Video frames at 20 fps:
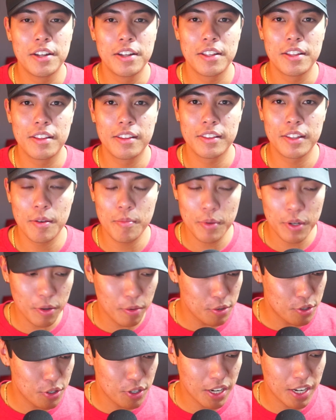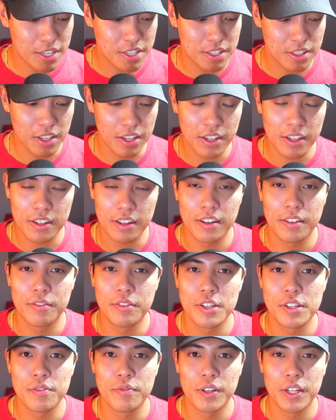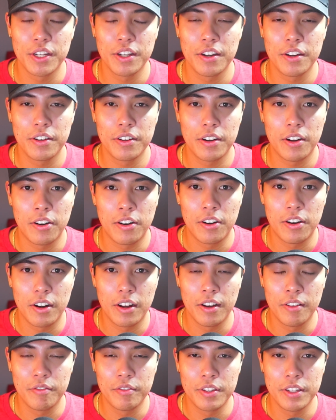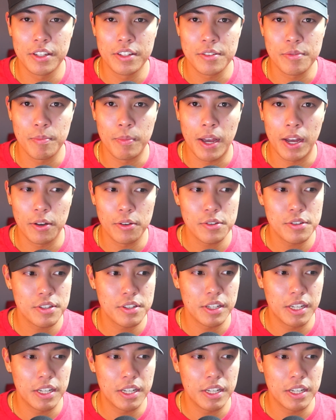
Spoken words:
let me know what you guys think of this video or of this mouse,